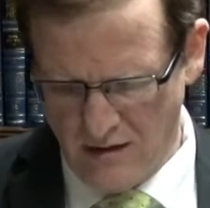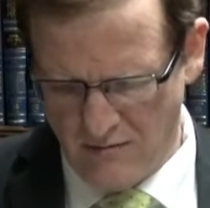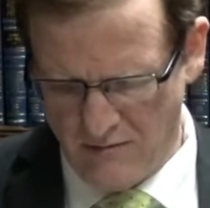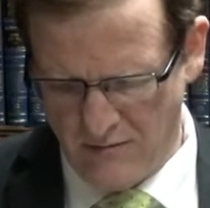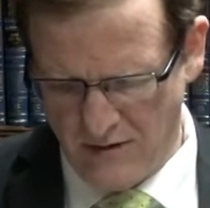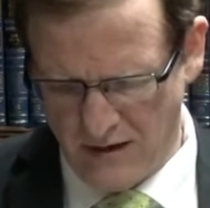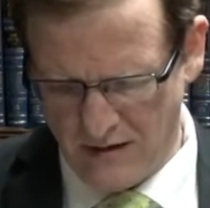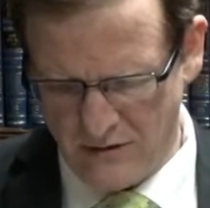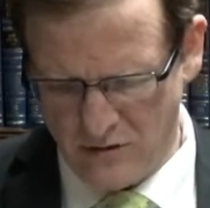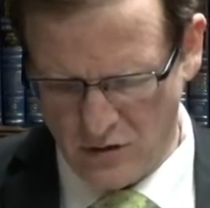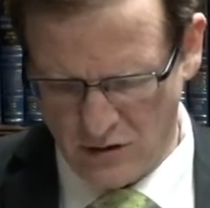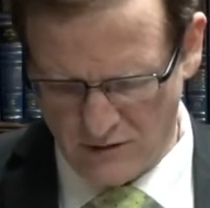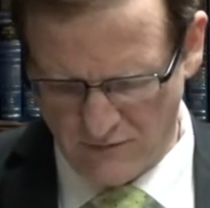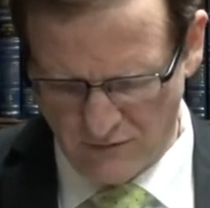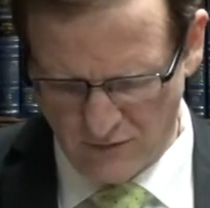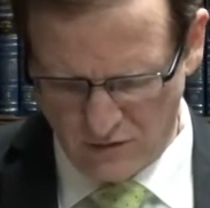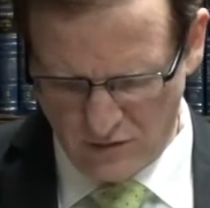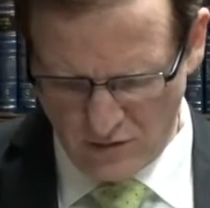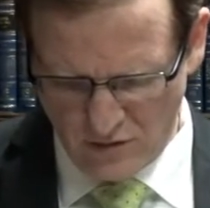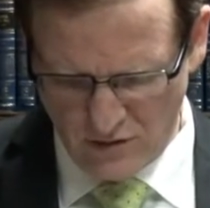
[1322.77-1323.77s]
But
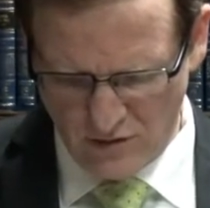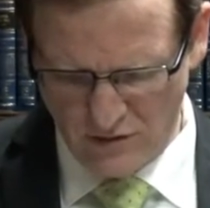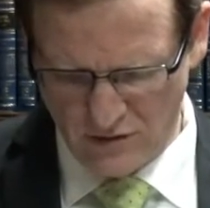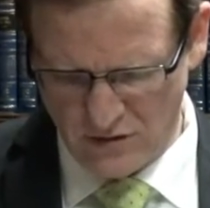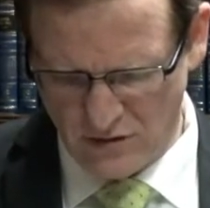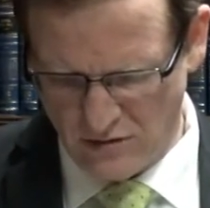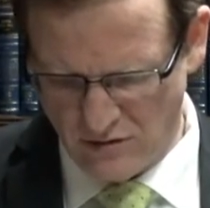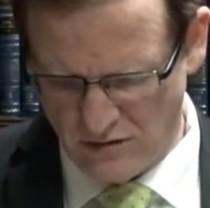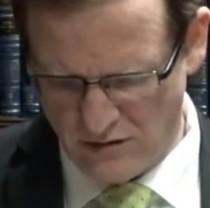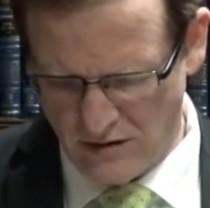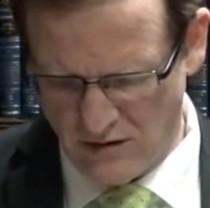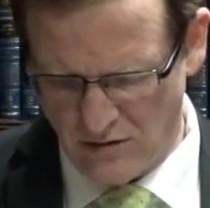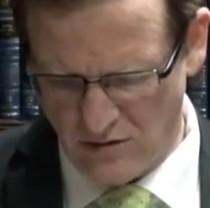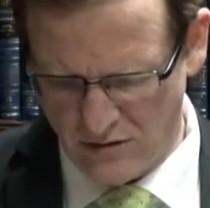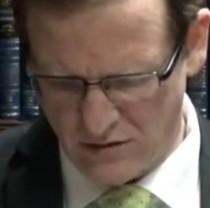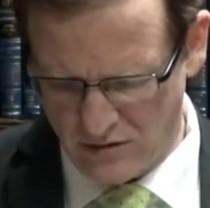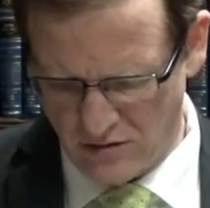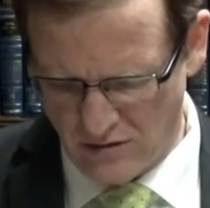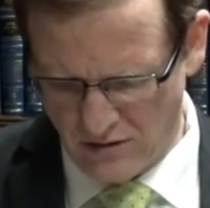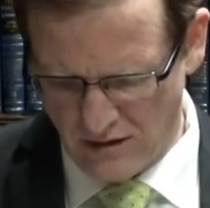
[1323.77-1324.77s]
Tosfot Rosh, you see
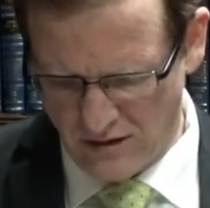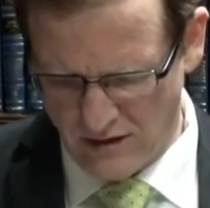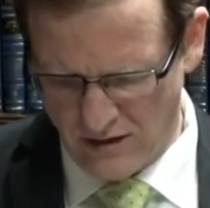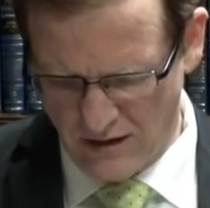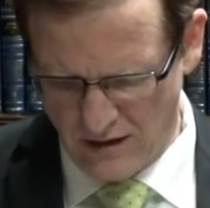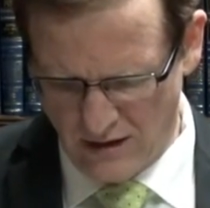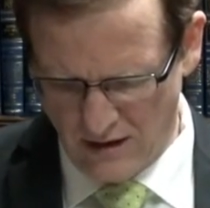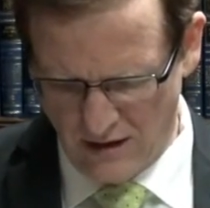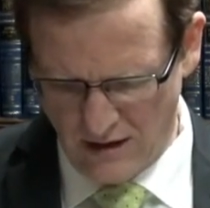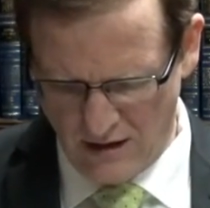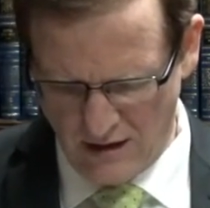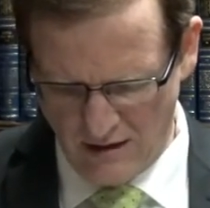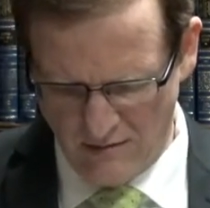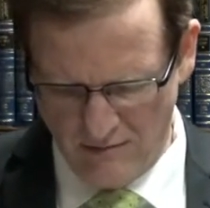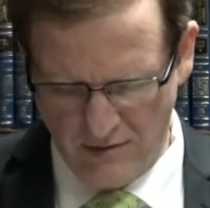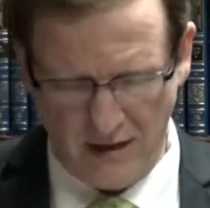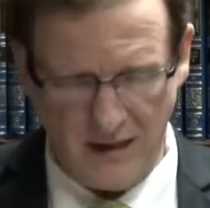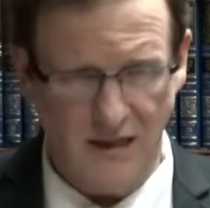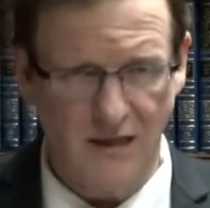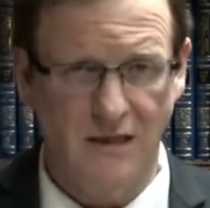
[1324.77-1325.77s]
also in the uh,
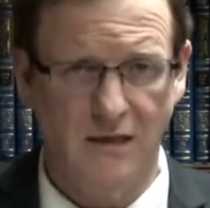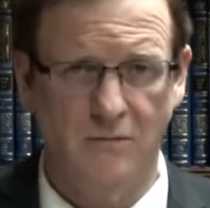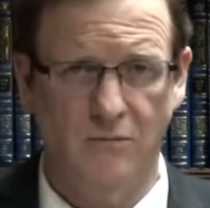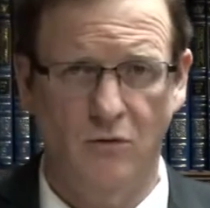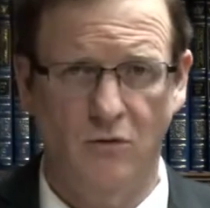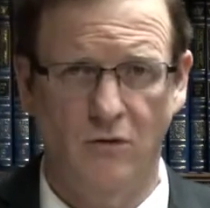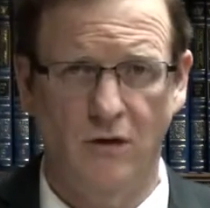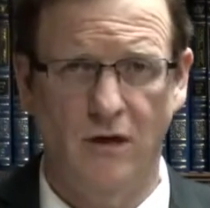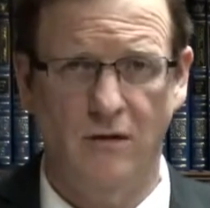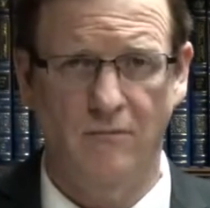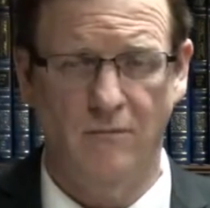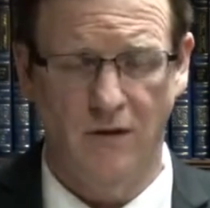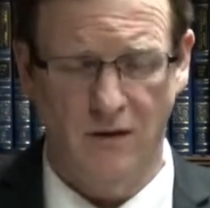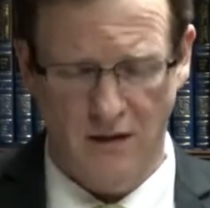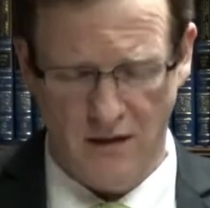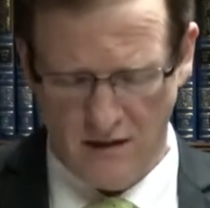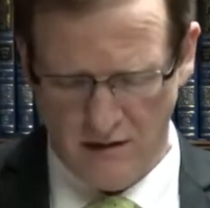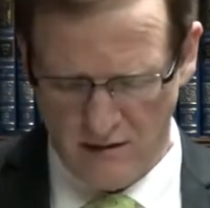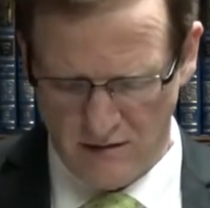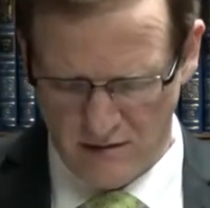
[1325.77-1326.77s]
Magen Giborim,
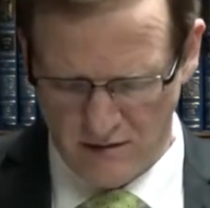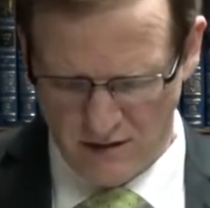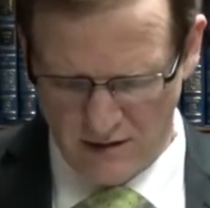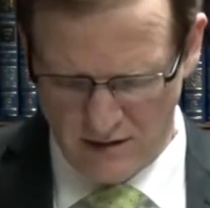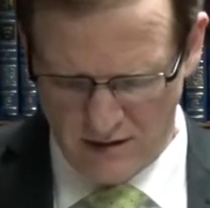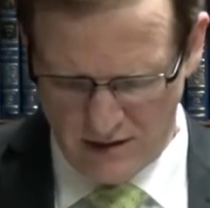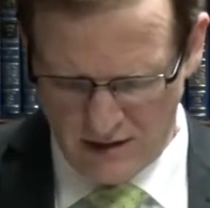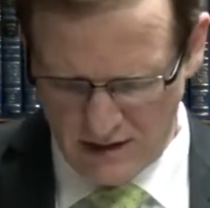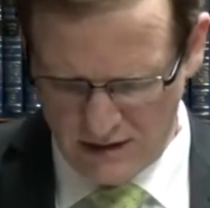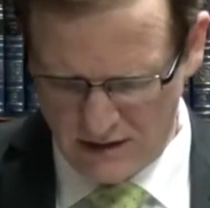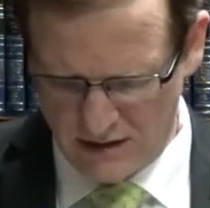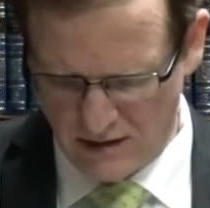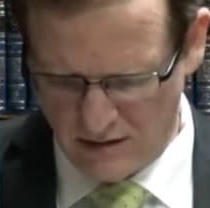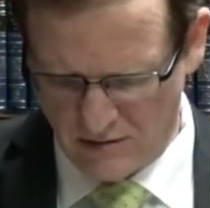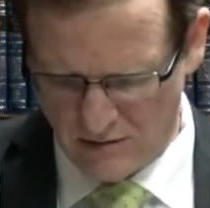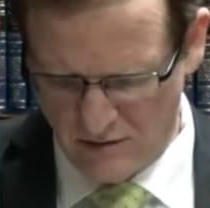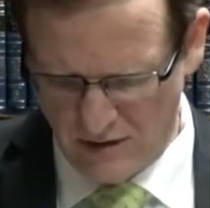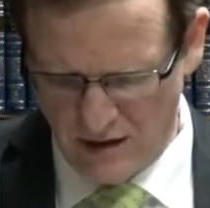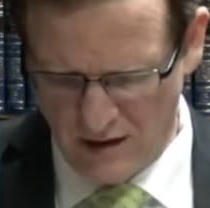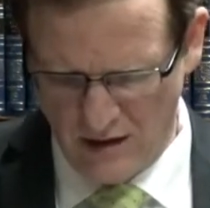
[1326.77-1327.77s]
that
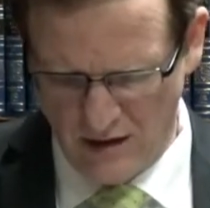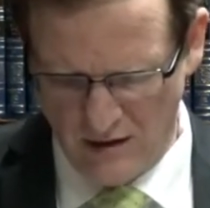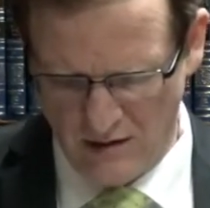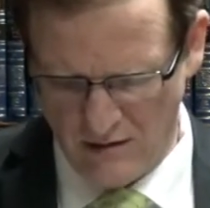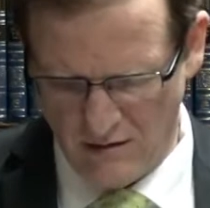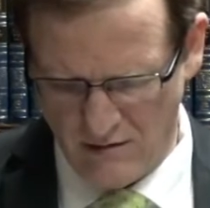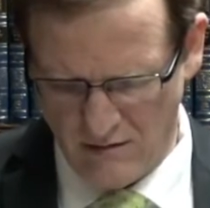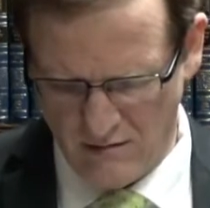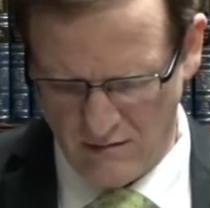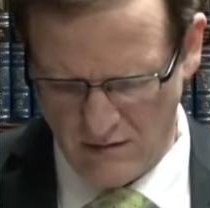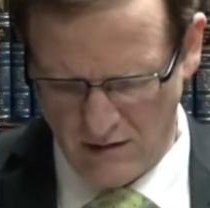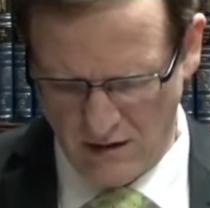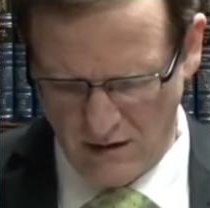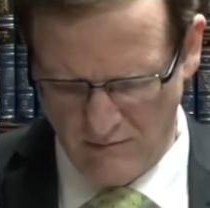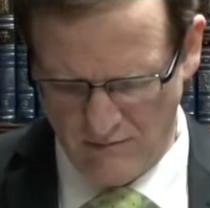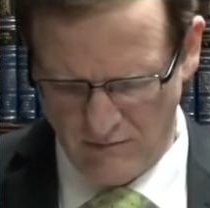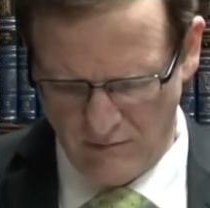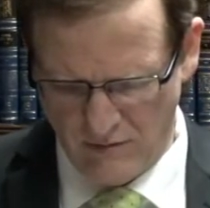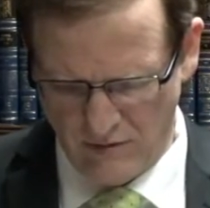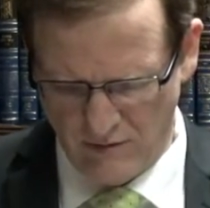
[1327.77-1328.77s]
disagree
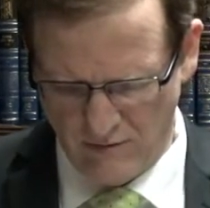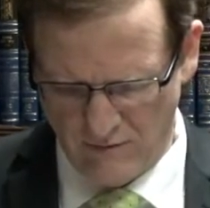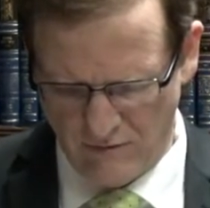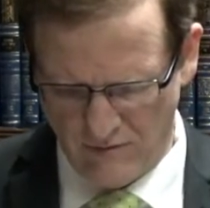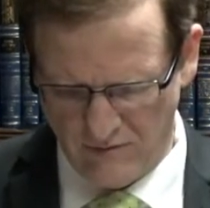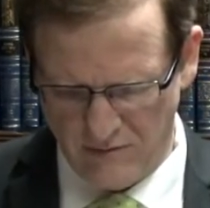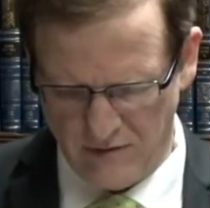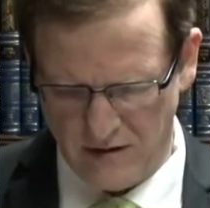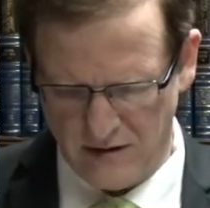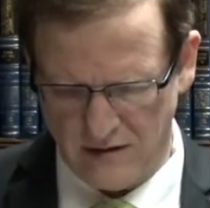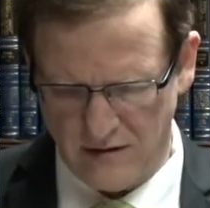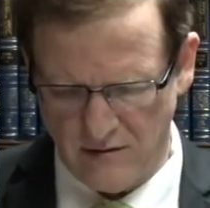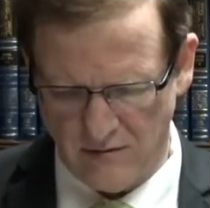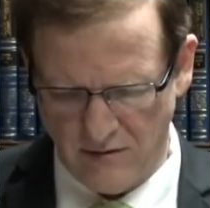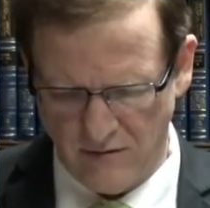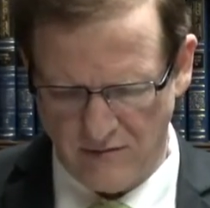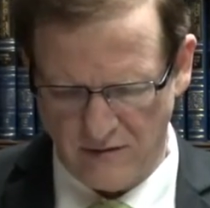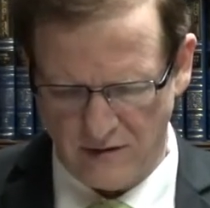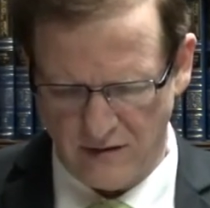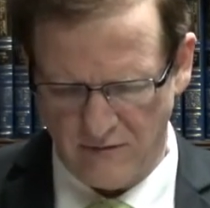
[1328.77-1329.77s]
um, from this
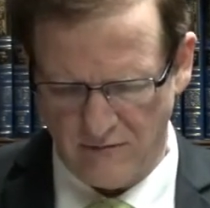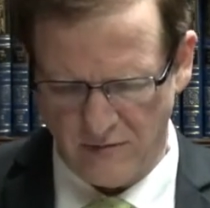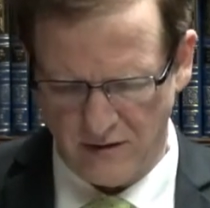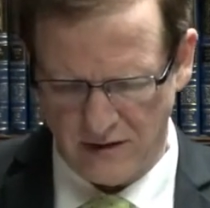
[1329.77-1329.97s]
derivative.